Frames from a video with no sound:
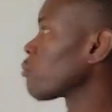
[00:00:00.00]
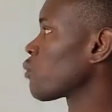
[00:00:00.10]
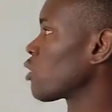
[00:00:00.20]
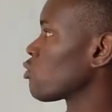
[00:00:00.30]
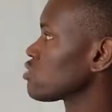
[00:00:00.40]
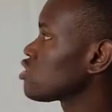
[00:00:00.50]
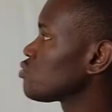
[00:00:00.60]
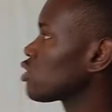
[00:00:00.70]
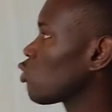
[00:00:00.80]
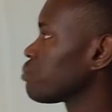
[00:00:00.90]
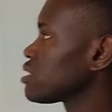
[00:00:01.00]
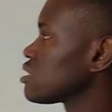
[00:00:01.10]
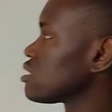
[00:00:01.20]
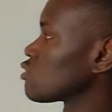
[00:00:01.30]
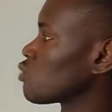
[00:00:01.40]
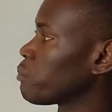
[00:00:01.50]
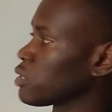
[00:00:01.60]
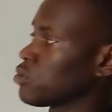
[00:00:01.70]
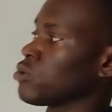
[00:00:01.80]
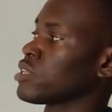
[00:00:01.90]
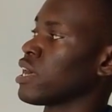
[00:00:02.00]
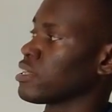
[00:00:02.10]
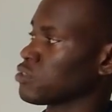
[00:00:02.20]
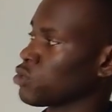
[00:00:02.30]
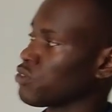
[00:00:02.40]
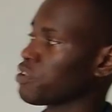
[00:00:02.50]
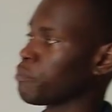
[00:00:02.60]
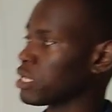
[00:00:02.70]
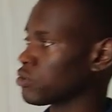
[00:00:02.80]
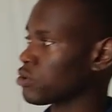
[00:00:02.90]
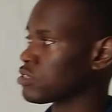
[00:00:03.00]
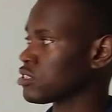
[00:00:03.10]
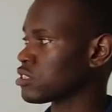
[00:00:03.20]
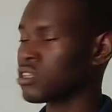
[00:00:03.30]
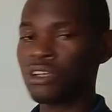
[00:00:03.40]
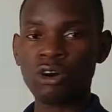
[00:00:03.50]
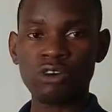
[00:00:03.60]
but we are considering completing the square method as one of the methods